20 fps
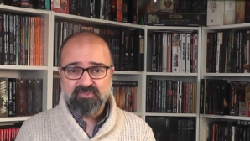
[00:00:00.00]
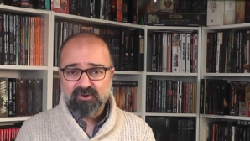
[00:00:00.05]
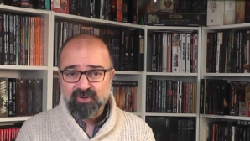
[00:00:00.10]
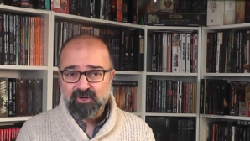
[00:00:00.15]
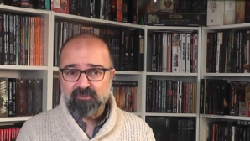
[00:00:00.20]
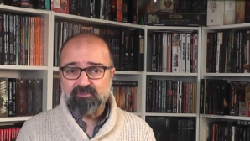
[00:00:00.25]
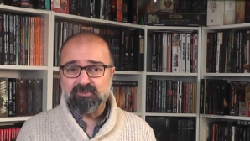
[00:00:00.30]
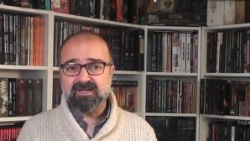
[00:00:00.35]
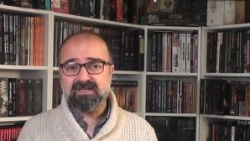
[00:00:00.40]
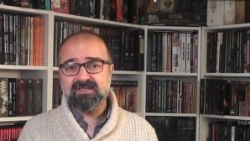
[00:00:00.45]

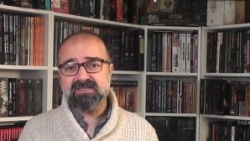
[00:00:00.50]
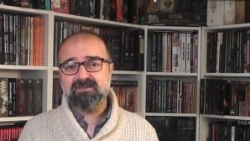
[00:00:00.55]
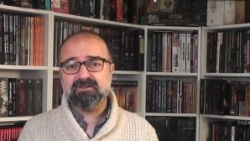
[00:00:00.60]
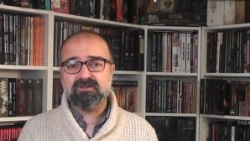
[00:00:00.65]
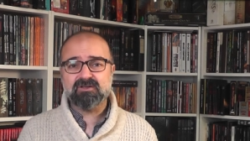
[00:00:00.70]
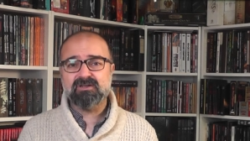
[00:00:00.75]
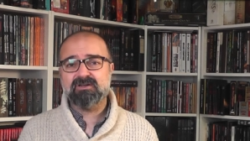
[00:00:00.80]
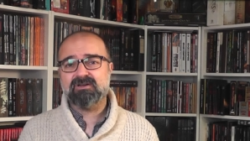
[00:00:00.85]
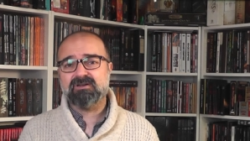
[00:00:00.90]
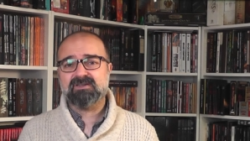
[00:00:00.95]
permanent
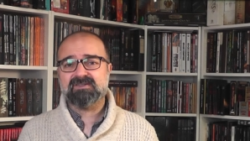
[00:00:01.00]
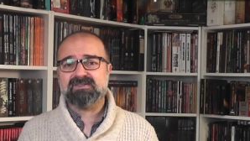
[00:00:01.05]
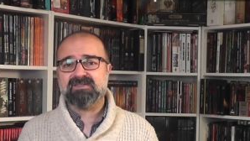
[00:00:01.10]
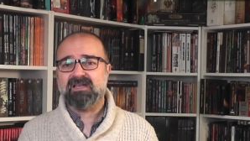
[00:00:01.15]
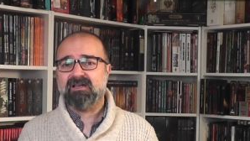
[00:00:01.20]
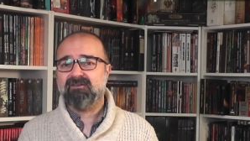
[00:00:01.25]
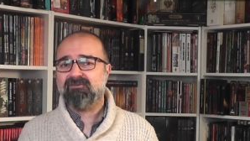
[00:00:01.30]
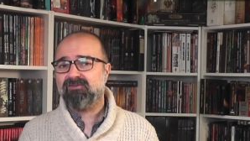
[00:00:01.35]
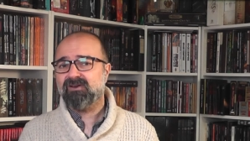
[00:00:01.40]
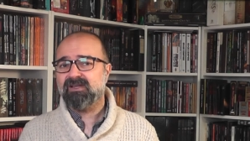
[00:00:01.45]
curse that
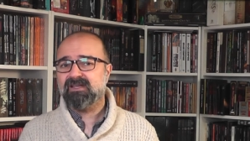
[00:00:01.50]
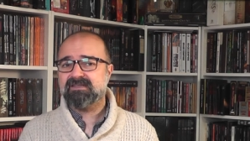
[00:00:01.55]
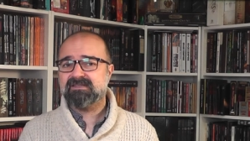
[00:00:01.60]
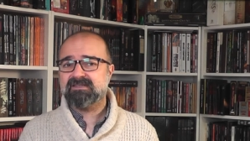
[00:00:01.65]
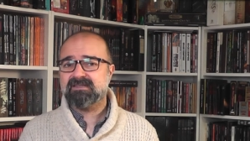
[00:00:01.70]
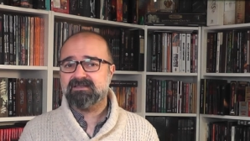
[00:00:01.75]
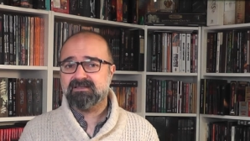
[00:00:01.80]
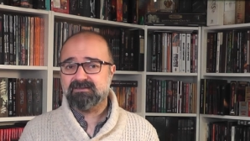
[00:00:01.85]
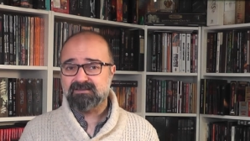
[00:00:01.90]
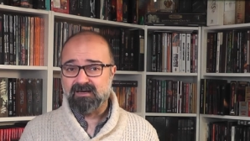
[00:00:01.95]
afflicts
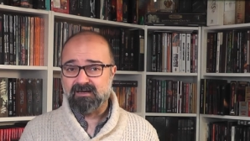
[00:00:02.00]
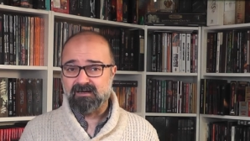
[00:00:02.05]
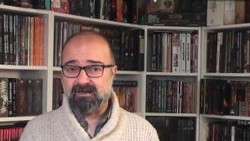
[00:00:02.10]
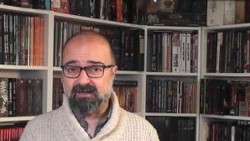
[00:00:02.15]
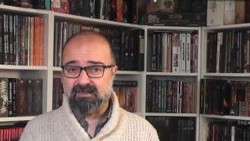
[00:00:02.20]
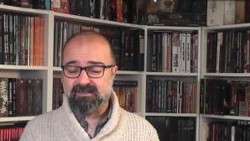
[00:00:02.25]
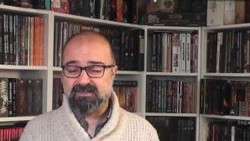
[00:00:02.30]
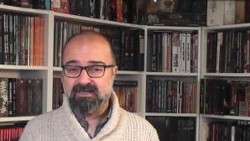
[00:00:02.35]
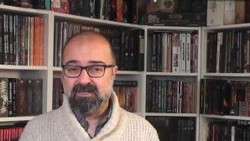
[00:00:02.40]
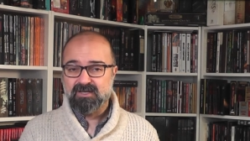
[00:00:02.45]
the
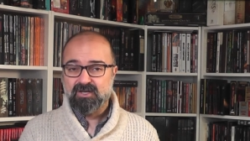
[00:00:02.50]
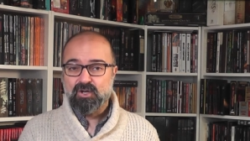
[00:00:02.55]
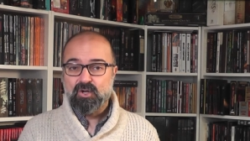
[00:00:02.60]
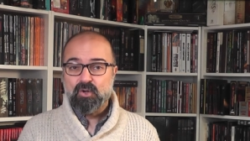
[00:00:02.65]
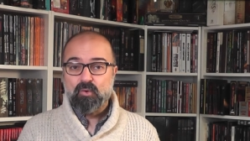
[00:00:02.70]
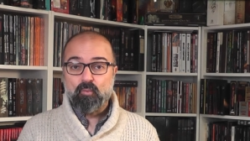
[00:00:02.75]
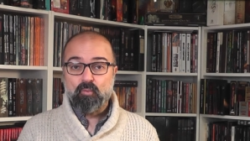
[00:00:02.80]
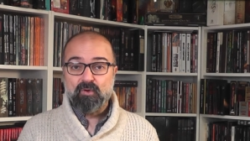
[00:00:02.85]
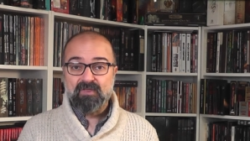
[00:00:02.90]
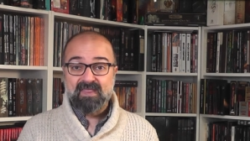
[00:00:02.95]
target
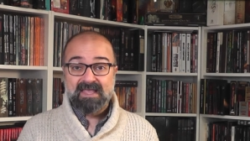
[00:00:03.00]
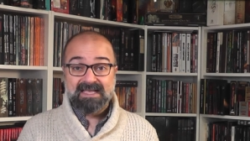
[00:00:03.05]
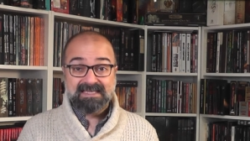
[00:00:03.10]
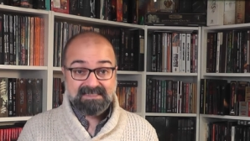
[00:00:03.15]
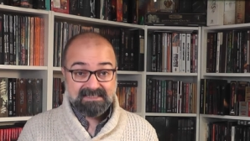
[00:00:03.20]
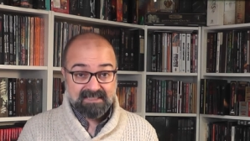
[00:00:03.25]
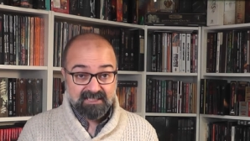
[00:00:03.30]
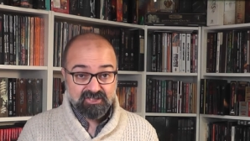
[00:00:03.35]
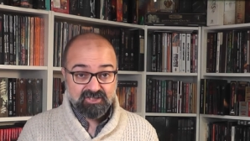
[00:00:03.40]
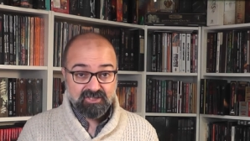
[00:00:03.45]
with
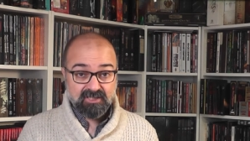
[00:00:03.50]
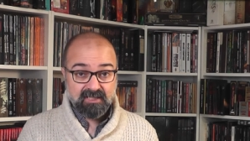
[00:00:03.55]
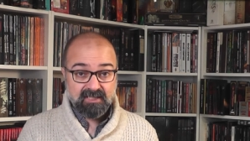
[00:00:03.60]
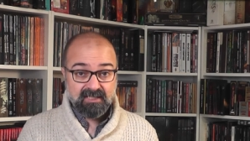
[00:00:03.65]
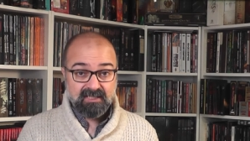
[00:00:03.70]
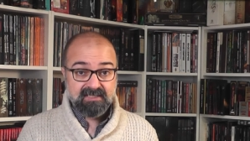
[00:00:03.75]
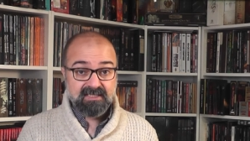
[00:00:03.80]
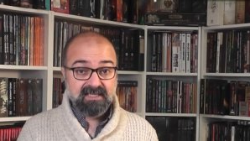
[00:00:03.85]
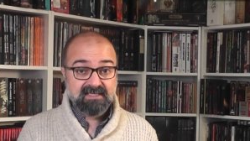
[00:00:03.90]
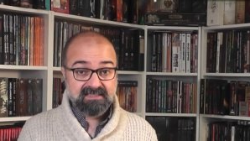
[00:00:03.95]

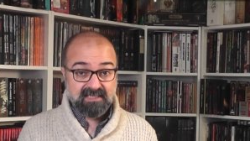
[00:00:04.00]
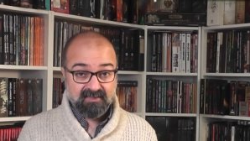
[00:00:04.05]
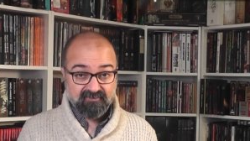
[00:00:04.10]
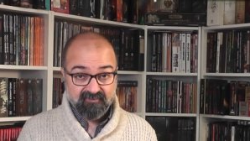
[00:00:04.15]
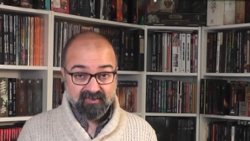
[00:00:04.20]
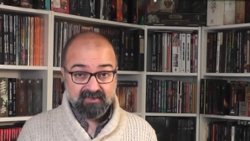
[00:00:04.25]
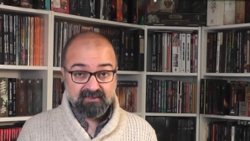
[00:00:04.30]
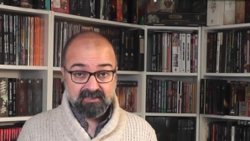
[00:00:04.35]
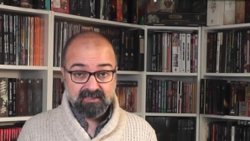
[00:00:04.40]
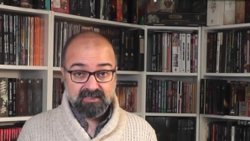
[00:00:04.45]
essentially
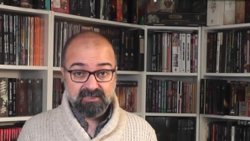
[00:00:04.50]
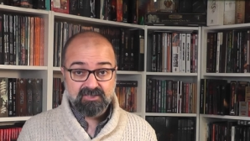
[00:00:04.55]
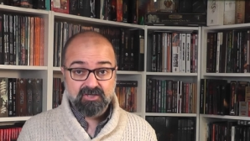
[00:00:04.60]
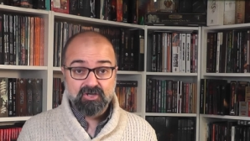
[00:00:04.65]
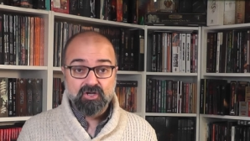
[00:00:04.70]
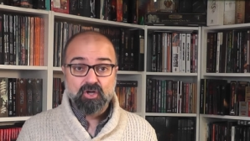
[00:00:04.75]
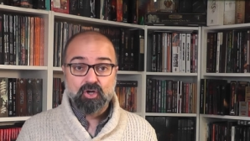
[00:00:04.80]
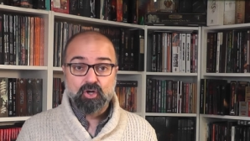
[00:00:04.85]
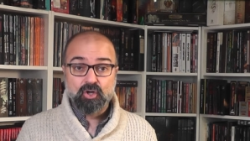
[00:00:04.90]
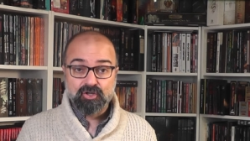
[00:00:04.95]
disadvantage
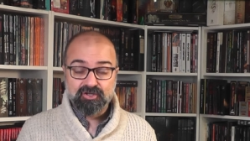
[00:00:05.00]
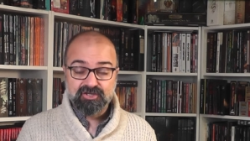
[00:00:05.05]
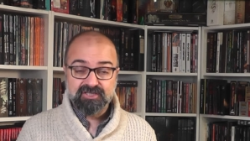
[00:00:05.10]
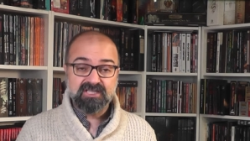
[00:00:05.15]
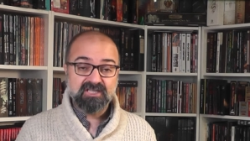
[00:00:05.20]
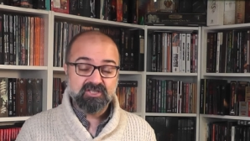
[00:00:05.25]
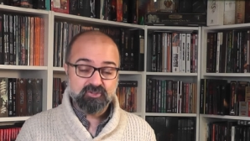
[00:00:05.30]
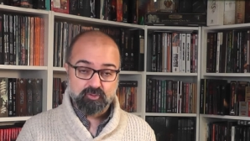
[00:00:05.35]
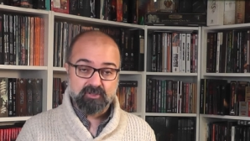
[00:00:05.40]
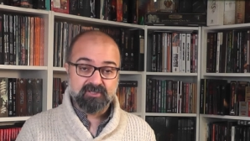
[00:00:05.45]
on
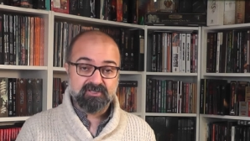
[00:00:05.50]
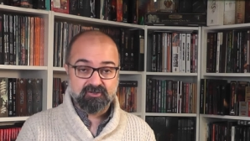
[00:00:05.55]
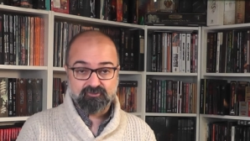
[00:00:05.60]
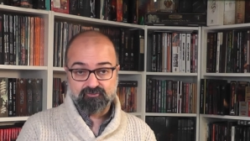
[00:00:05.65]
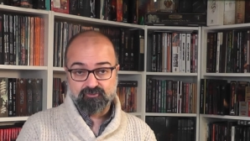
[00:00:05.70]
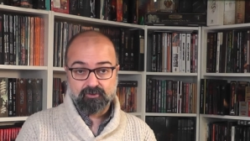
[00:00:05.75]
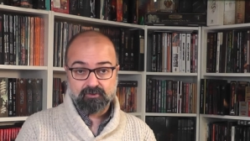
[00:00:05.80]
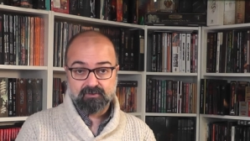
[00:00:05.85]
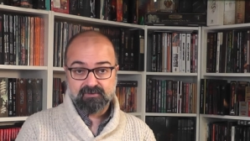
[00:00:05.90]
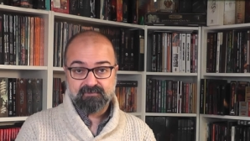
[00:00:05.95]
d20
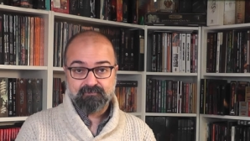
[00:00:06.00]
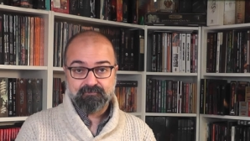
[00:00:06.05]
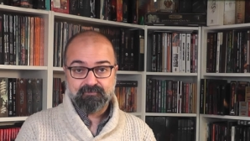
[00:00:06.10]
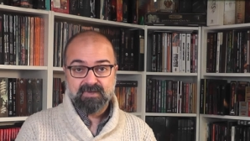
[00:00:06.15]
rolls.